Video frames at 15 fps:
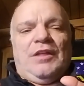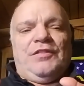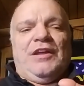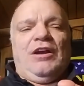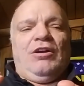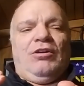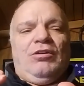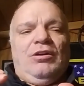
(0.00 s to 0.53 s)

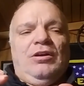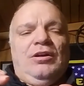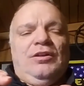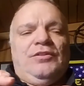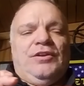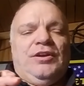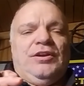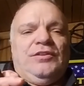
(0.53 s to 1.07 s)

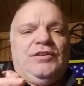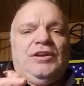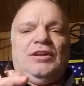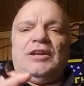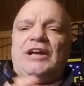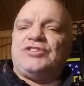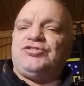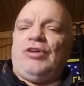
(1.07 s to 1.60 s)
the
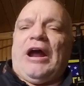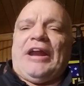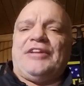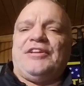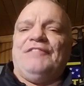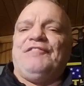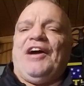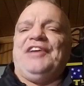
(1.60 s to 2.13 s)

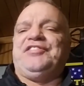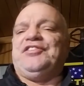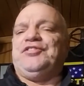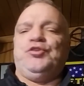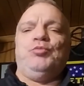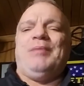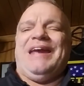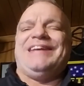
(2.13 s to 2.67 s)
electronic devices
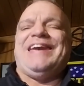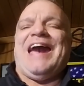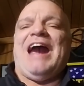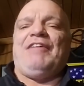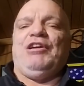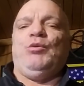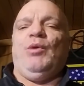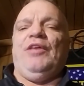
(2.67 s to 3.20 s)
you may
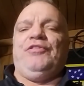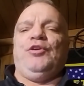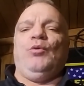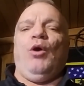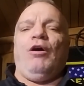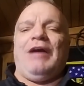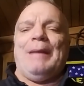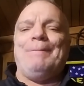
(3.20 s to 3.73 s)
carry with
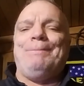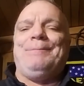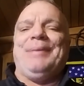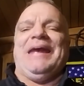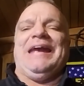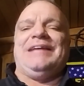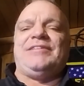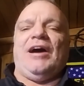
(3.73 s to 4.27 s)
you are a
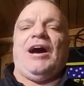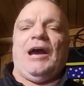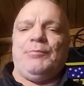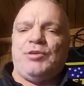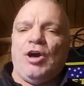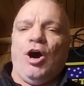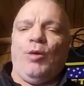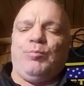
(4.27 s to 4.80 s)
big-time
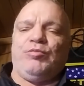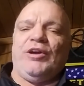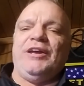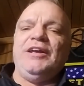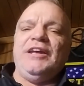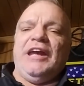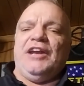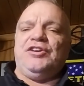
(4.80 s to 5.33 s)
culprit
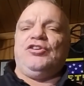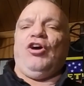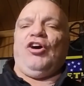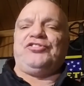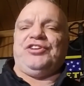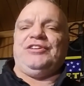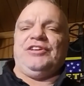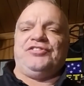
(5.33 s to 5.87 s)
in
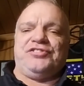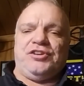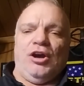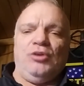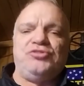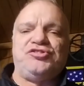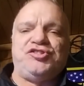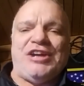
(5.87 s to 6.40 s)
causing this
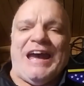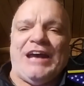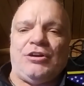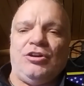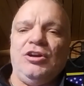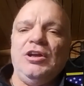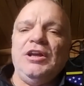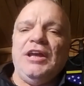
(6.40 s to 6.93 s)
ghost
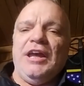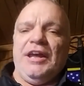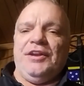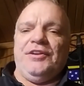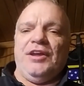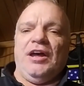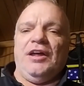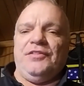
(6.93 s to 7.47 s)
chatter
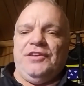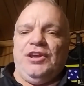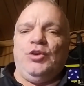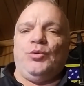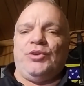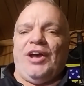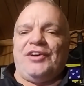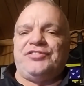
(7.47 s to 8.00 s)
in the
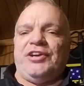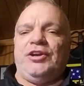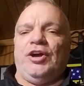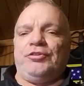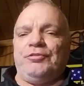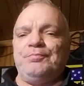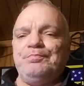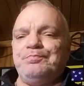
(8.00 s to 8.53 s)
Equinox
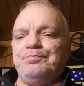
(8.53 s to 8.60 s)
800.